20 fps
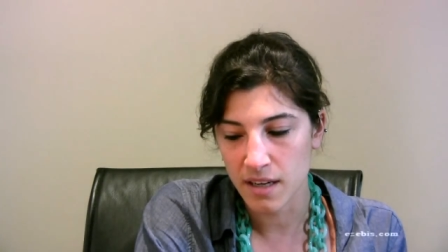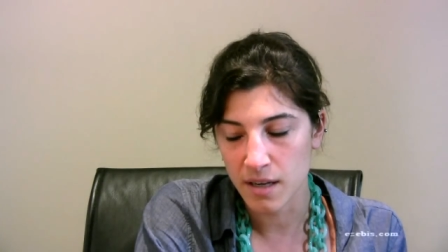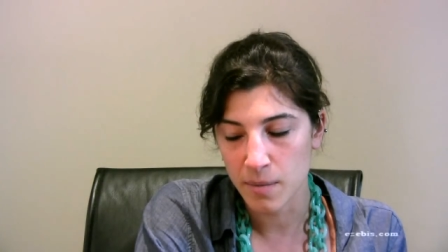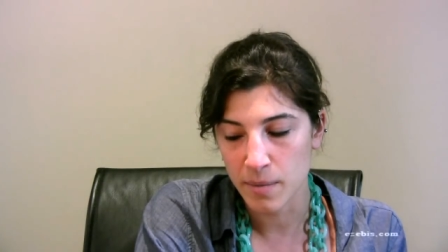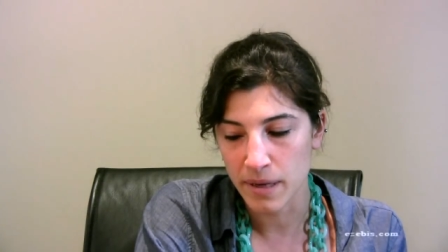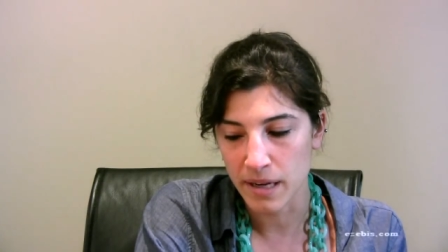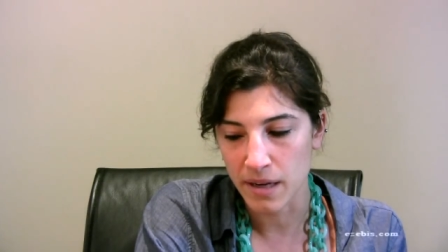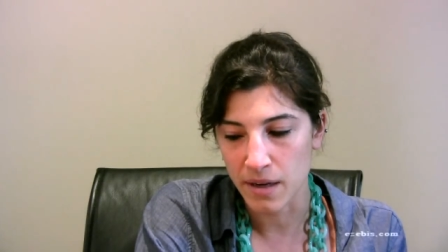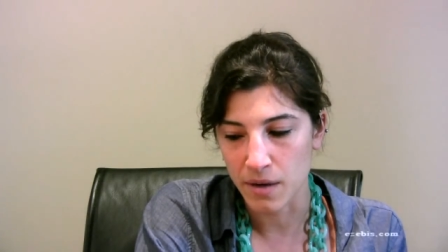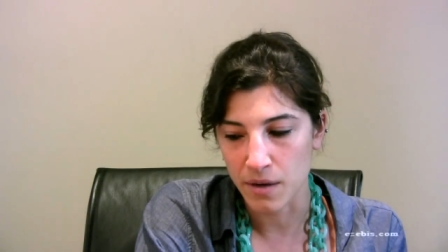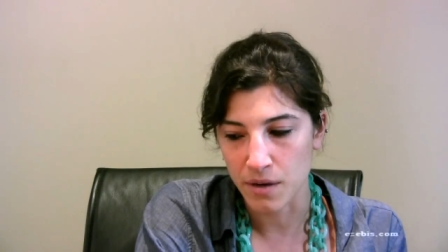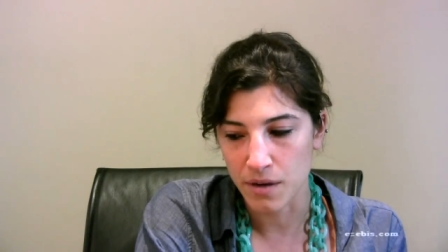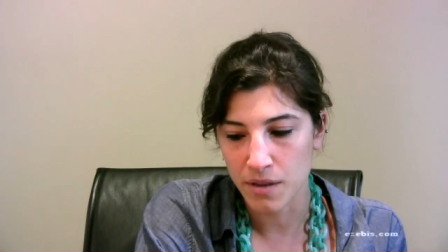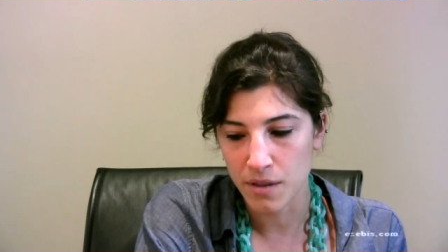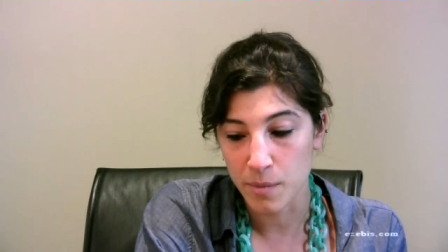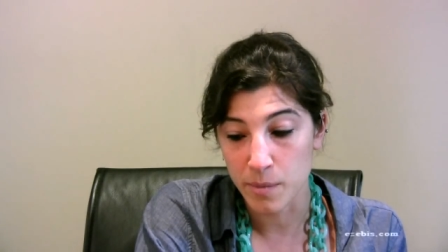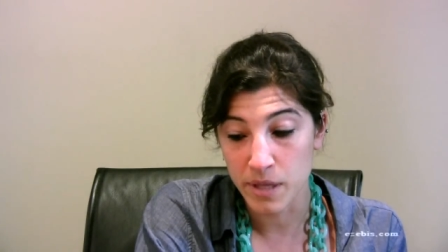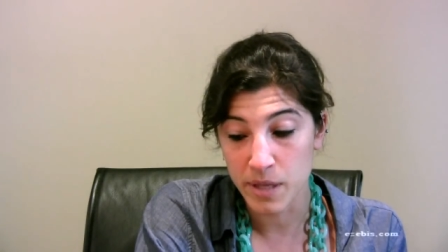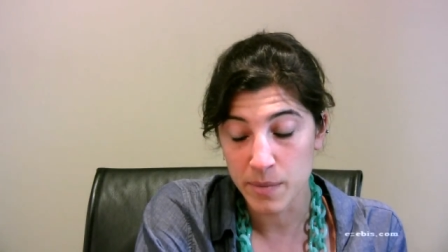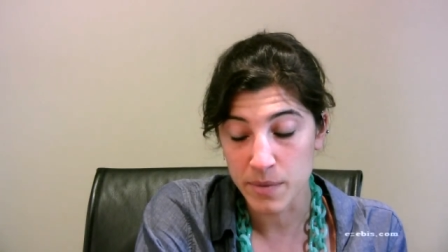about
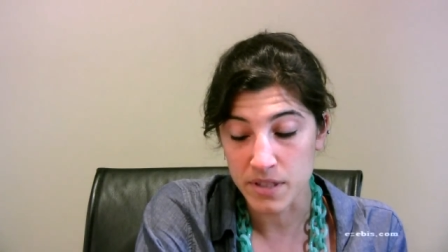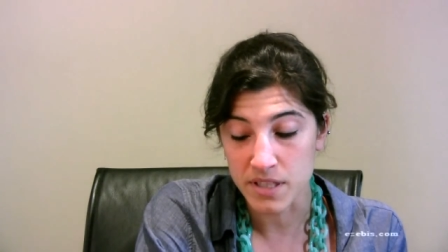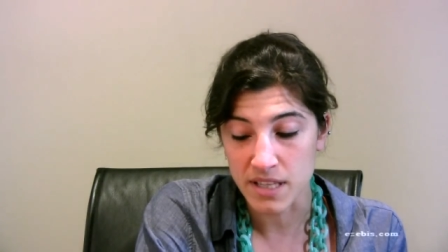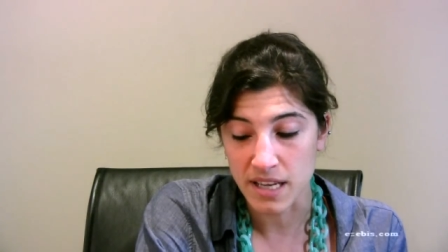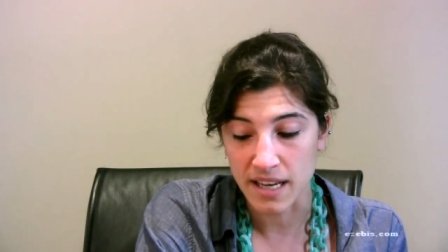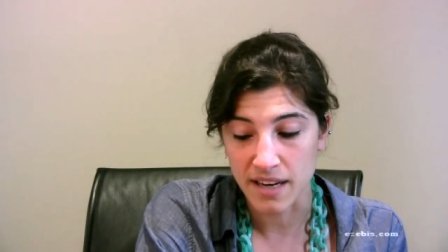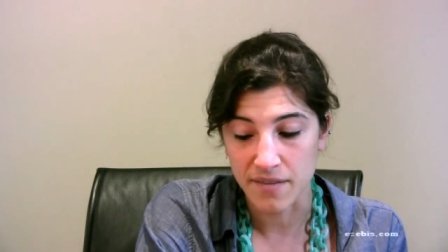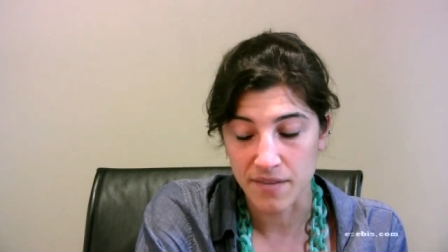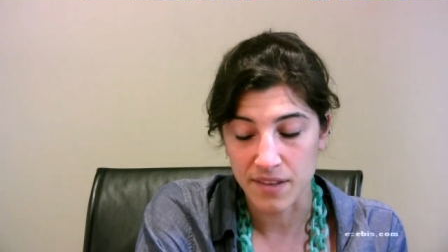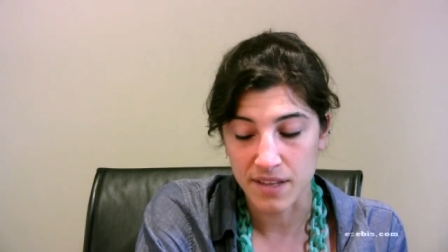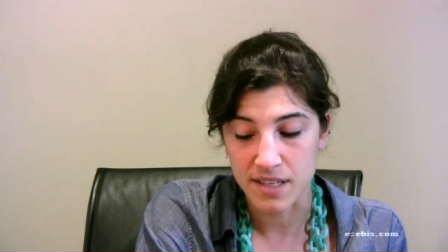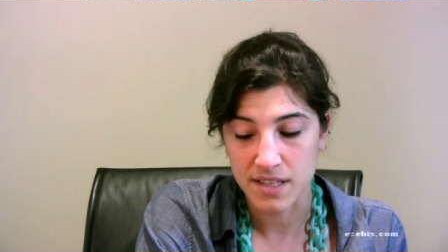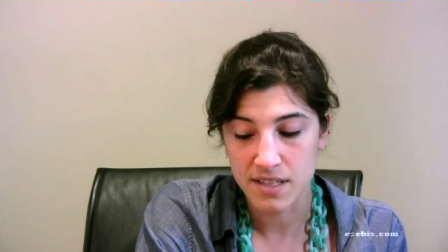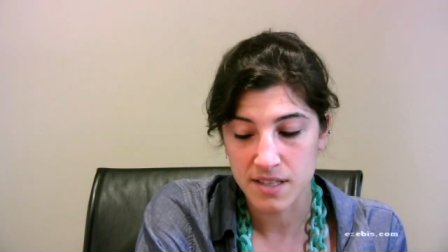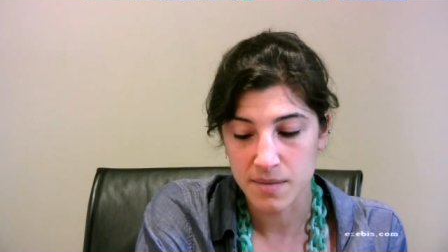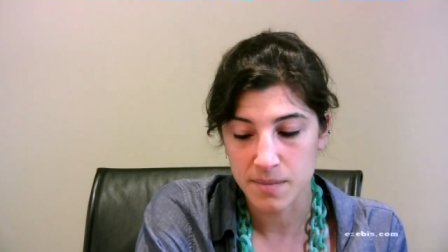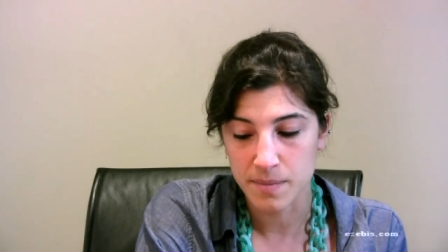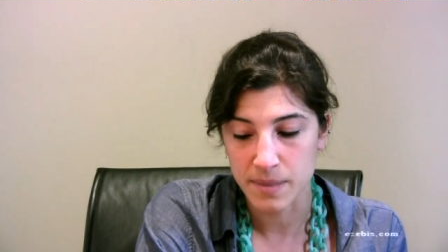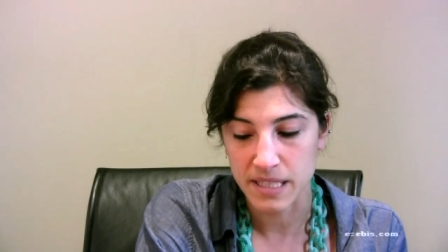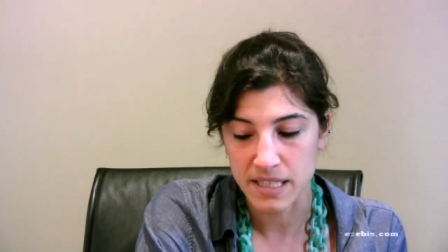the people side of
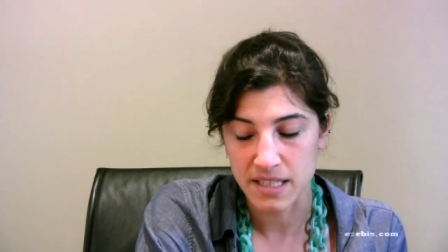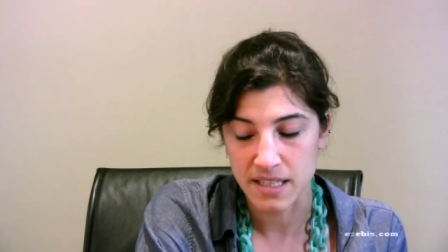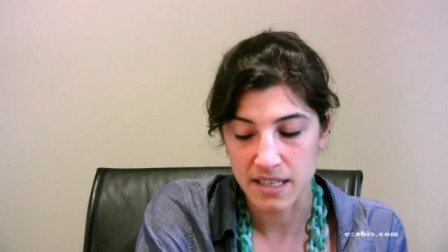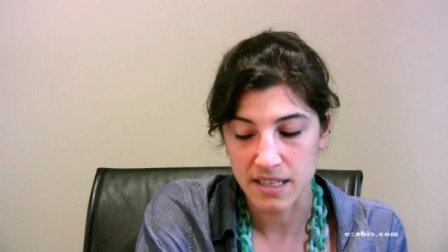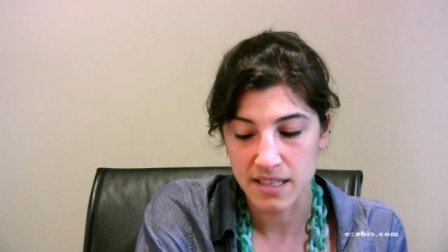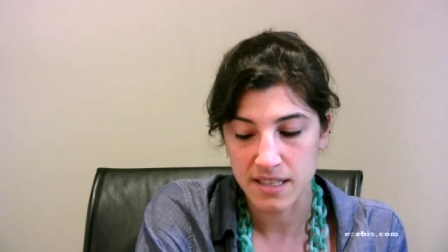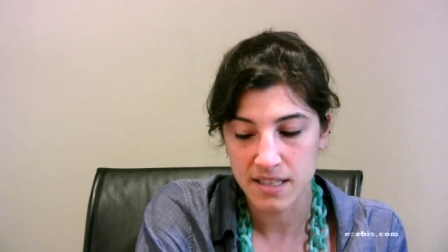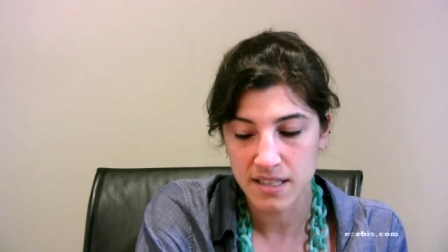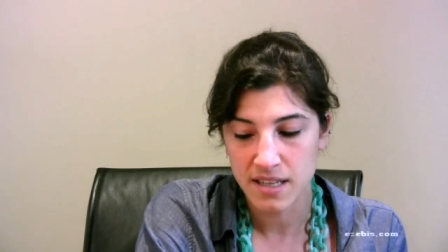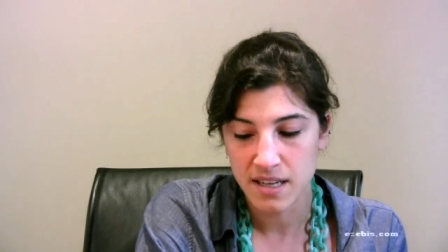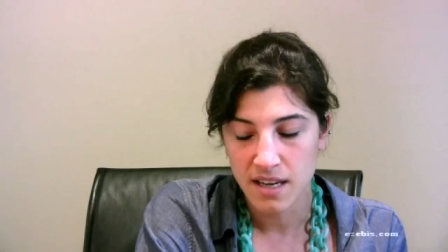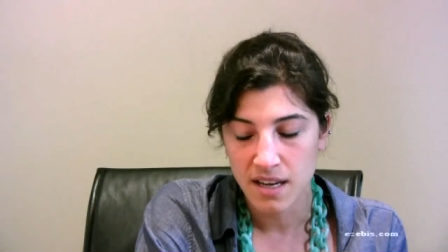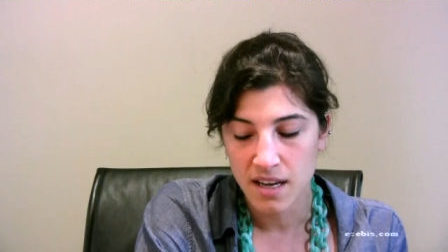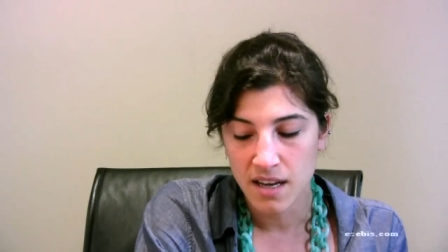this business